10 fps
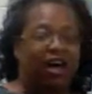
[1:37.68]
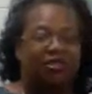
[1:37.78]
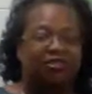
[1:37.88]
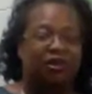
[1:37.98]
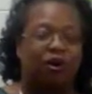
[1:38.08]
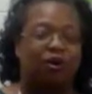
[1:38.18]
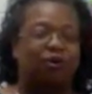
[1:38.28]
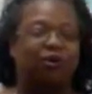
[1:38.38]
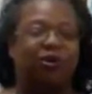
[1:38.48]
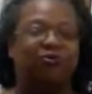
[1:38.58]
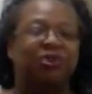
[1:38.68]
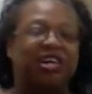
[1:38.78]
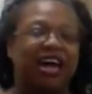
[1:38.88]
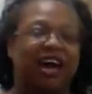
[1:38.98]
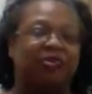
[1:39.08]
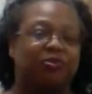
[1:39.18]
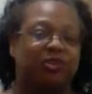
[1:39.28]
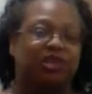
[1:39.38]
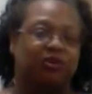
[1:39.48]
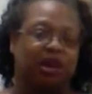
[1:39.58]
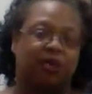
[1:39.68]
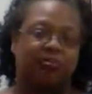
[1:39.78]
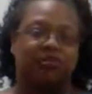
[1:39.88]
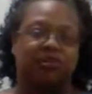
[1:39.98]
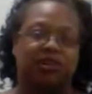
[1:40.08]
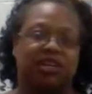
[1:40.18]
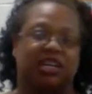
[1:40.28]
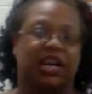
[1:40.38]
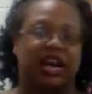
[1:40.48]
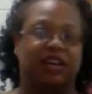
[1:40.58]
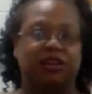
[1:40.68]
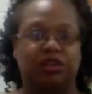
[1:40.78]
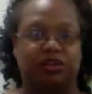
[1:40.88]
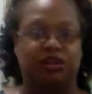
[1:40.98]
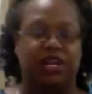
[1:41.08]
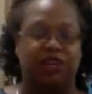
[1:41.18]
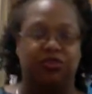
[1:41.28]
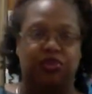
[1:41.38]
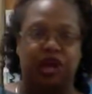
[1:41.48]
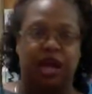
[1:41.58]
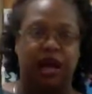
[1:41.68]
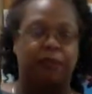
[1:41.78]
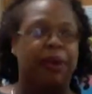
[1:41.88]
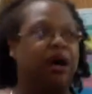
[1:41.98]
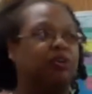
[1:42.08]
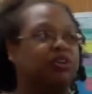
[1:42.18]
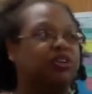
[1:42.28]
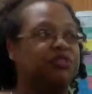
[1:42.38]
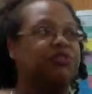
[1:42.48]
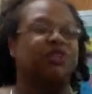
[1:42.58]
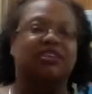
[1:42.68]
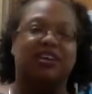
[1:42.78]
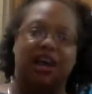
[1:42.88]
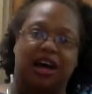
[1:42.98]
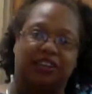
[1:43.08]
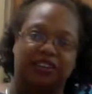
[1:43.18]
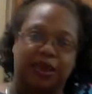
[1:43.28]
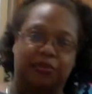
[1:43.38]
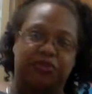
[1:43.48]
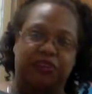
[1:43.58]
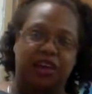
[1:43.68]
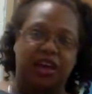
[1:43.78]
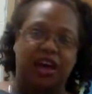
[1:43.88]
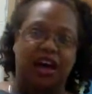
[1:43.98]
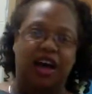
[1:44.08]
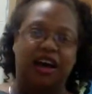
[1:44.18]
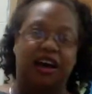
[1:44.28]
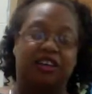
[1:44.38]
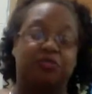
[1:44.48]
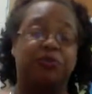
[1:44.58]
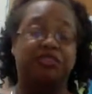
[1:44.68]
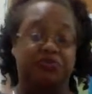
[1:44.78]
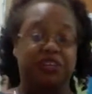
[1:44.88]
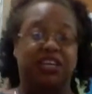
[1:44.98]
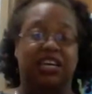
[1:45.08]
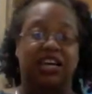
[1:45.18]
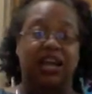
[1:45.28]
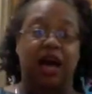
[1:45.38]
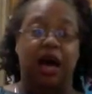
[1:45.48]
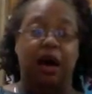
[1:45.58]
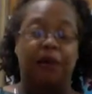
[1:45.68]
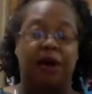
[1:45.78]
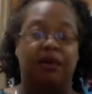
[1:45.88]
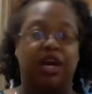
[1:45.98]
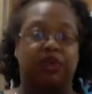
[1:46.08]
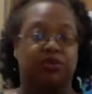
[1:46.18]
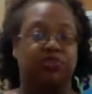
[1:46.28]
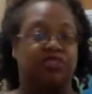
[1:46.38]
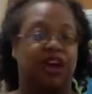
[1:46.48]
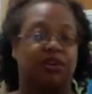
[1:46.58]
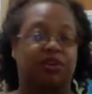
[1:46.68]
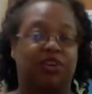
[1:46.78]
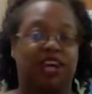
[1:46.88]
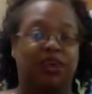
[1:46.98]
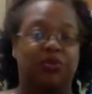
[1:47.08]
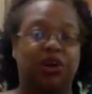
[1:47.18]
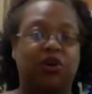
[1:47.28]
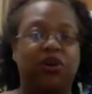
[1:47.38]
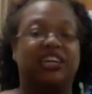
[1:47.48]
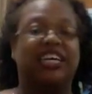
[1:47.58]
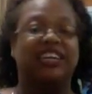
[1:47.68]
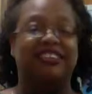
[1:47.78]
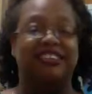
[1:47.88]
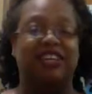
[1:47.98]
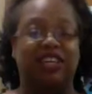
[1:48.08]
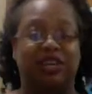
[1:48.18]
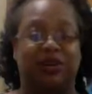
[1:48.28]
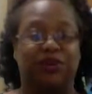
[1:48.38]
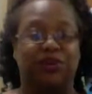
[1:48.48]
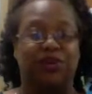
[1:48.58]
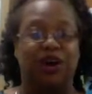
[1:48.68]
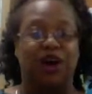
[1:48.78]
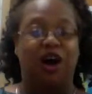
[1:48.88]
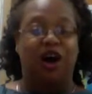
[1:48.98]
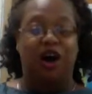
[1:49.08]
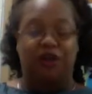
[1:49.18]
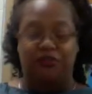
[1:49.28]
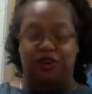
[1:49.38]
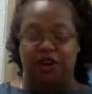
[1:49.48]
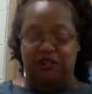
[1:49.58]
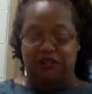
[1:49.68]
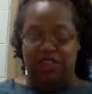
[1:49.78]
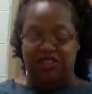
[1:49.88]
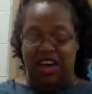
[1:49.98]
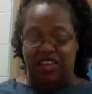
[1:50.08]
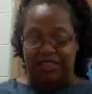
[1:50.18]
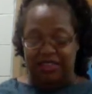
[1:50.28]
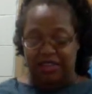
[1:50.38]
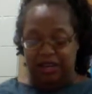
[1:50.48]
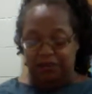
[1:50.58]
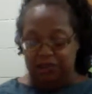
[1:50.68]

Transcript: So we had a really great opportunity to kind of learn yesterday about different concepts, specifically about Aristotle, and we're going to continue off of that theme.